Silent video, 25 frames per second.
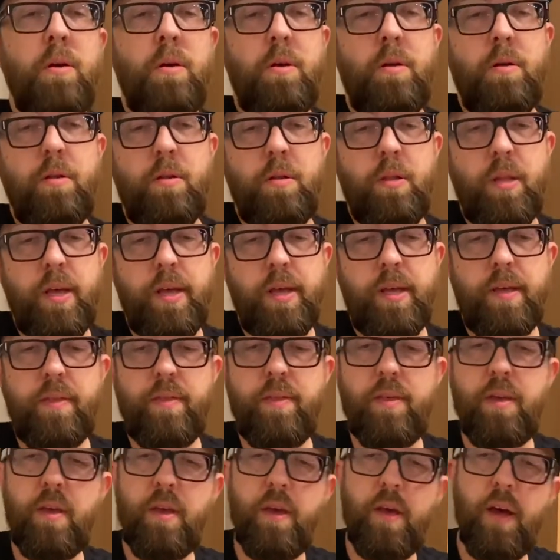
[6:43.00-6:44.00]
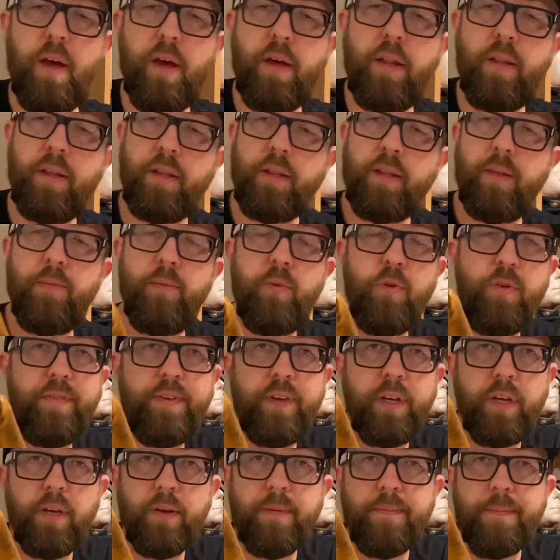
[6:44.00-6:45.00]
like the
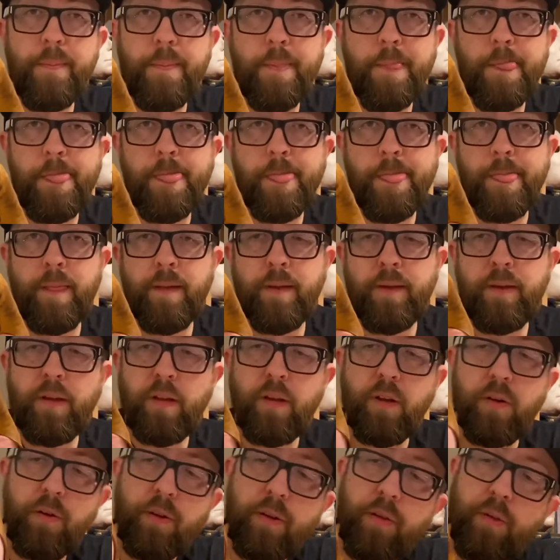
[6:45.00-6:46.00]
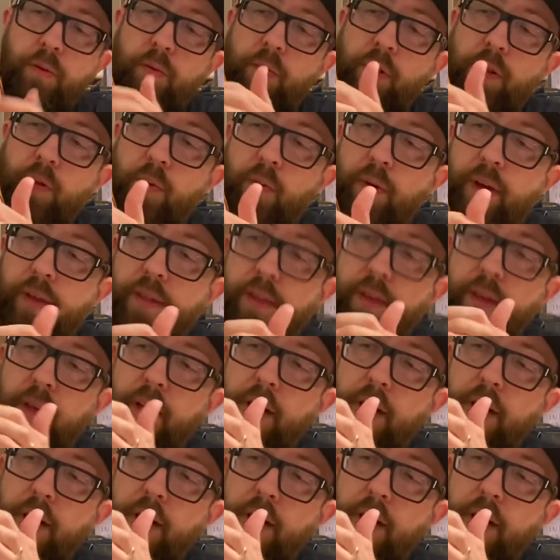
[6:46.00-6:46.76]
movie, you know, with the way the